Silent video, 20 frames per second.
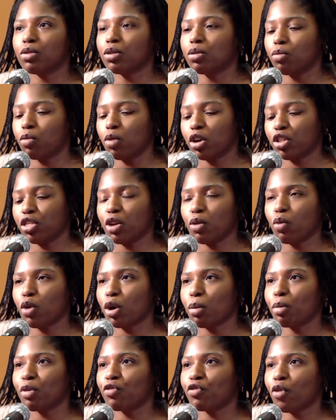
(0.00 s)
where they were
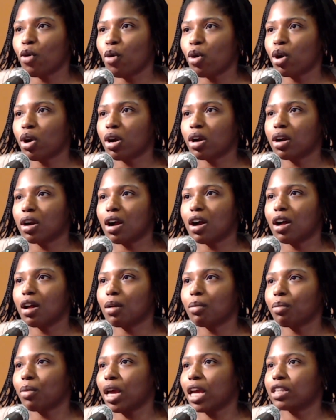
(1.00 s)
before.
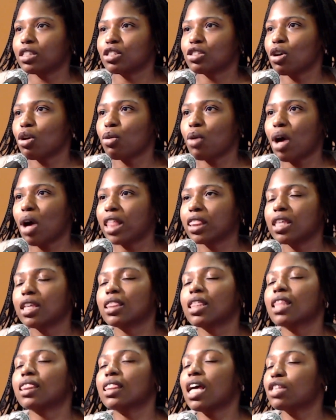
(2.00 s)
And so I think
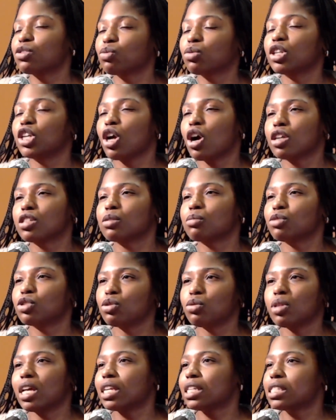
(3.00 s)
that's really awesome too,
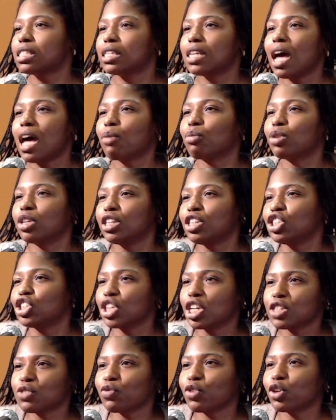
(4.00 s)
that it's not really
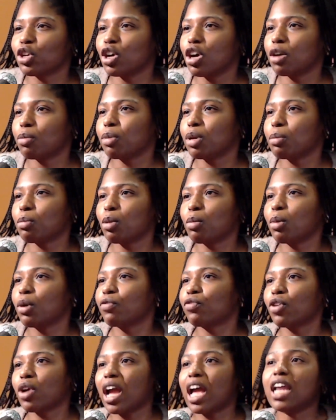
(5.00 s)
just for young people, but
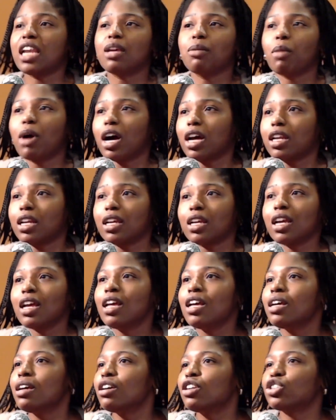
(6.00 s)
for anybody
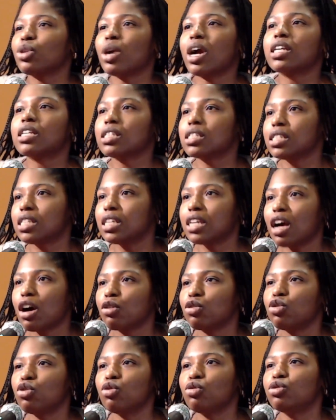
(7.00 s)
trying to seek out
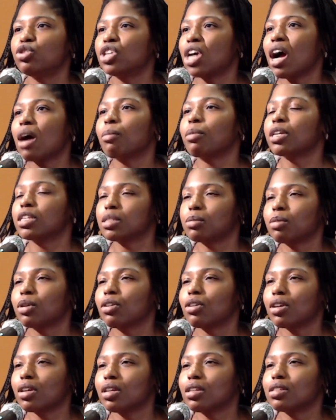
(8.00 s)
new job
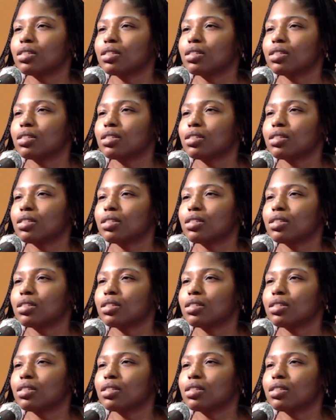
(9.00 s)
experience.